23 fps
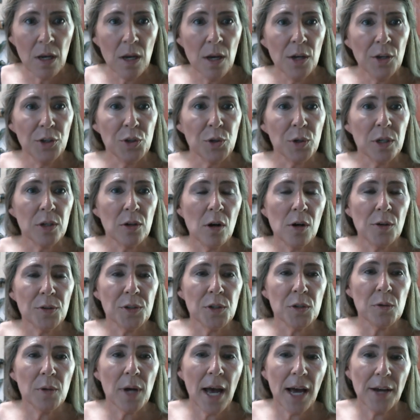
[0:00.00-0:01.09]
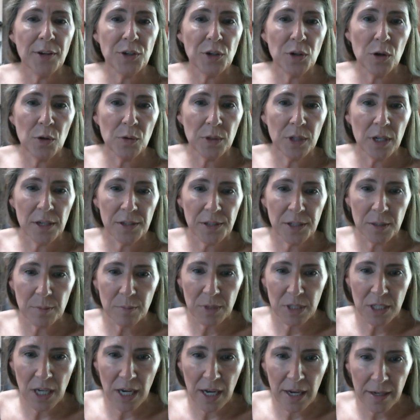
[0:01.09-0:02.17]
You can also add your own custom
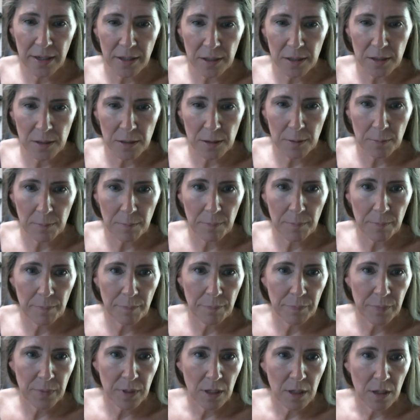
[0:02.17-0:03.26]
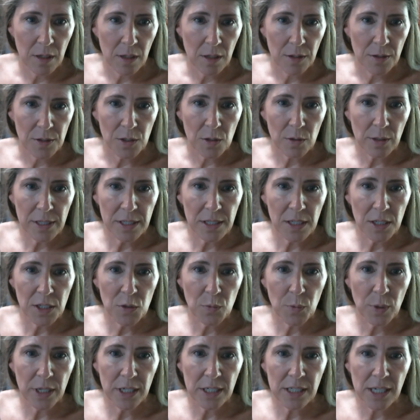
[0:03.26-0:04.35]
text. So let's say you
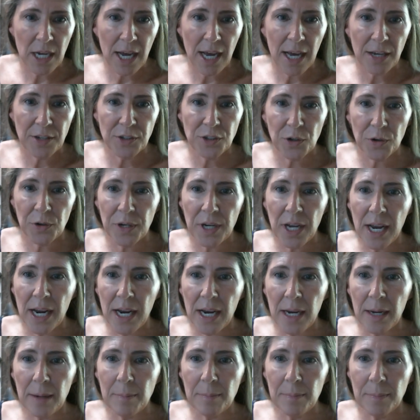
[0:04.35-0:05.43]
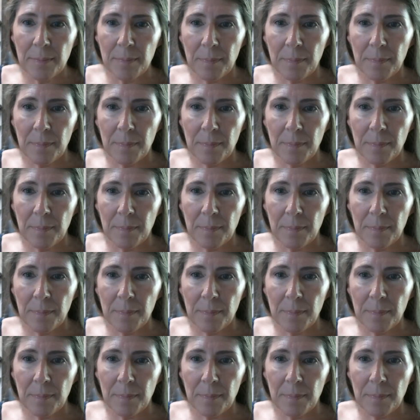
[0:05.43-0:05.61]
wanted to add your name.